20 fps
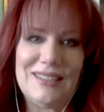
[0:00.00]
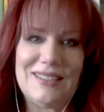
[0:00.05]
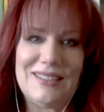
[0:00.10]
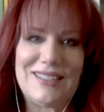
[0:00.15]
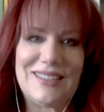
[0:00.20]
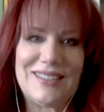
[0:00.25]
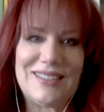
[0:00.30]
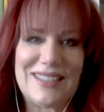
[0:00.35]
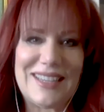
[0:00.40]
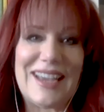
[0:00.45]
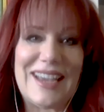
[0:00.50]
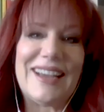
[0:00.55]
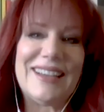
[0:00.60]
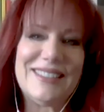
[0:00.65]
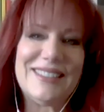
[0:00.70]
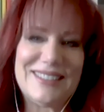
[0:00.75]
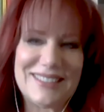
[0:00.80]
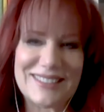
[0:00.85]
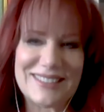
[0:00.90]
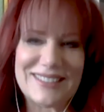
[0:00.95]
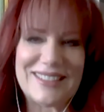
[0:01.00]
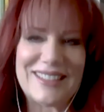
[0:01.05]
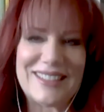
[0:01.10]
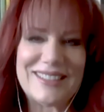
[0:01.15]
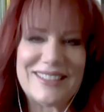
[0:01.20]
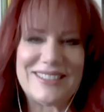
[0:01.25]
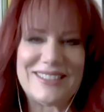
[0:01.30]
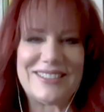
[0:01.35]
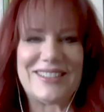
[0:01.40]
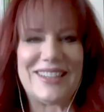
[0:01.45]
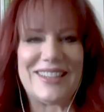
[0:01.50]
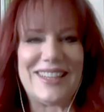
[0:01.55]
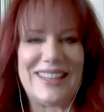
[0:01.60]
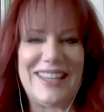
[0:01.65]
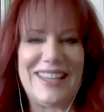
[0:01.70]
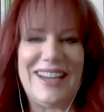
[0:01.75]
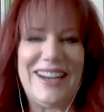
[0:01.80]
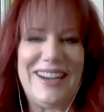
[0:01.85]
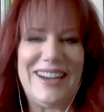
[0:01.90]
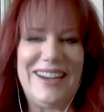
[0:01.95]
So yeah, success story
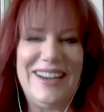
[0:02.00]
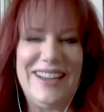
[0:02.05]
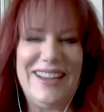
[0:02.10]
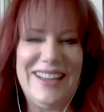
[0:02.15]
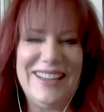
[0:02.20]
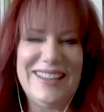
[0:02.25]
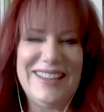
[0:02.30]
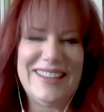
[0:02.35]
there.